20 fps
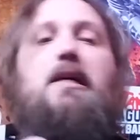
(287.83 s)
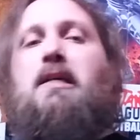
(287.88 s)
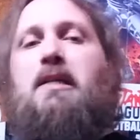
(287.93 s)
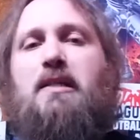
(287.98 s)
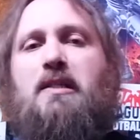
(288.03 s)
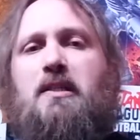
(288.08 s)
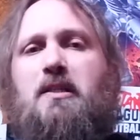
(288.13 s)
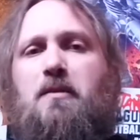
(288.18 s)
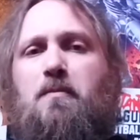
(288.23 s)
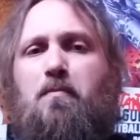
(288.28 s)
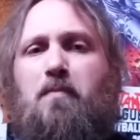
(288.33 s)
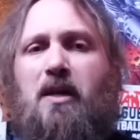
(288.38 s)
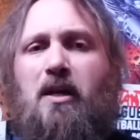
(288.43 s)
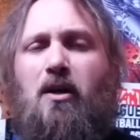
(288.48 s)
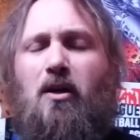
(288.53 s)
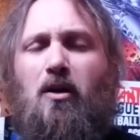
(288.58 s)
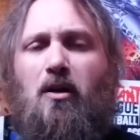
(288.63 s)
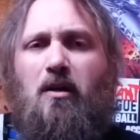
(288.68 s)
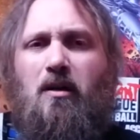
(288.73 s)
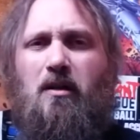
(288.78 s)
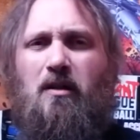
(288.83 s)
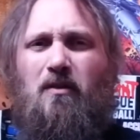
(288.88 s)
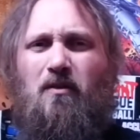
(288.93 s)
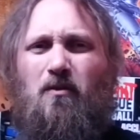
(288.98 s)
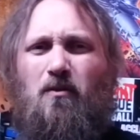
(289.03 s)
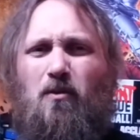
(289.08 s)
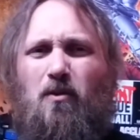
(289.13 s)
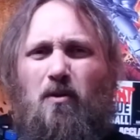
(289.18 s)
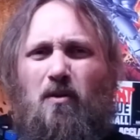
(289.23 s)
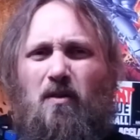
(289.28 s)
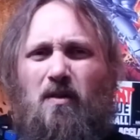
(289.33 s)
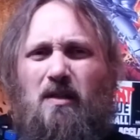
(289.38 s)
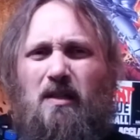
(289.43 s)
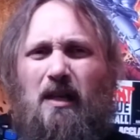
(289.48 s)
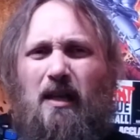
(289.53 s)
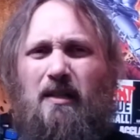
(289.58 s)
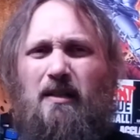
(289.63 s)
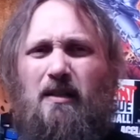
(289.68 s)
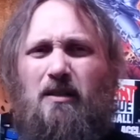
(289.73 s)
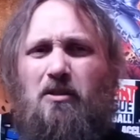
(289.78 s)
A spear for the
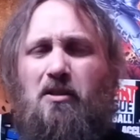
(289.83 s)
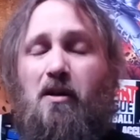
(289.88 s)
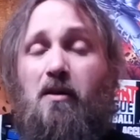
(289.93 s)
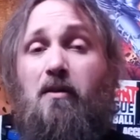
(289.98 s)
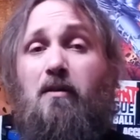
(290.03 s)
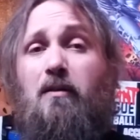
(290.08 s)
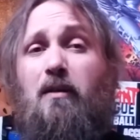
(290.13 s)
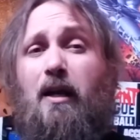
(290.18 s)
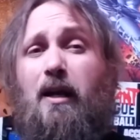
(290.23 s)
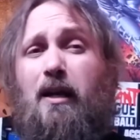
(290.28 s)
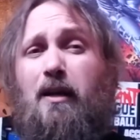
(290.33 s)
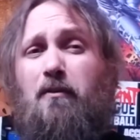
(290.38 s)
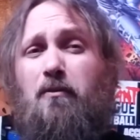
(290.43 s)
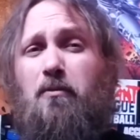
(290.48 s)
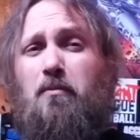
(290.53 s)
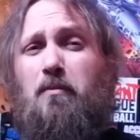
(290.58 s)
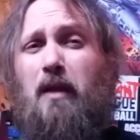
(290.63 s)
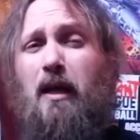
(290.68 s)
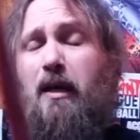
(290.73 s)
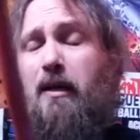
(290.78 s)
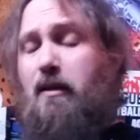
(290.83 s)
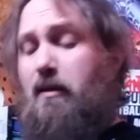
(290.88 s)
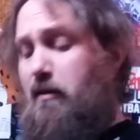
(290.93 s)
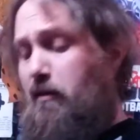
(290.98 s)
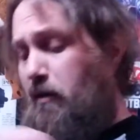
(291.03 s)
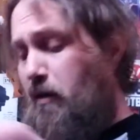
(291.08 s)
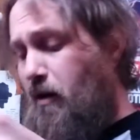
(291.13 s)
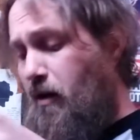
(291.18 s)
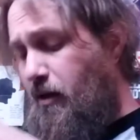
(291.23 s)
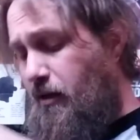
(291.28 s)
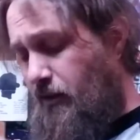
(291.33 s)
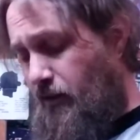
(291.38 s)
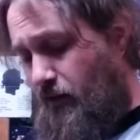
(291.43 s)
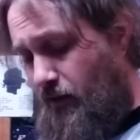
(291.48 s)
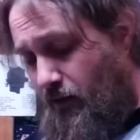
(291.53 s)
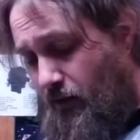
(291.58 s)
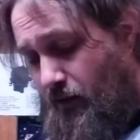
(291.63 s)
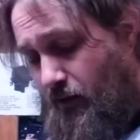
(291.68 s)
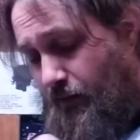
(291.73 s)
sexy jungle lady from Land of the Lost.